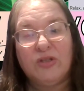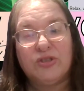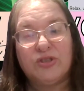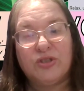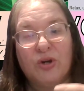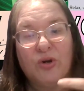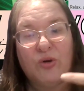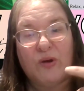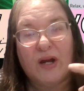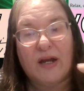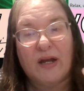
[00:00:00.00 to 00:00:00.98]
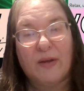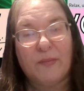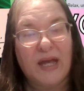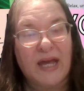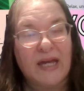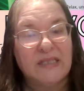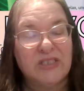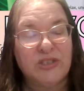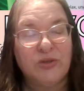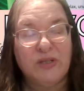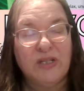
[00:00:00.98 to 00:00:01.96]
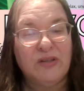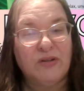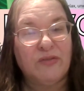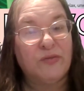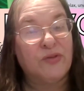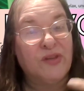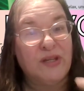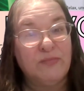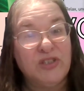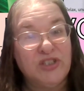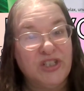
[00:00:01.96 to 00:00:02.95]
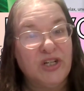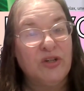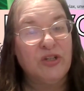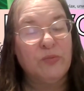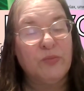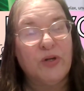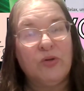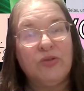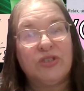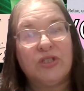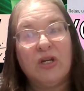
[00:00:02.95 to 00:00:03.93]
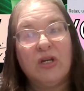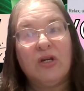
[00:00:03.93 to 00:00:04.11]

So ask to either for them to share your post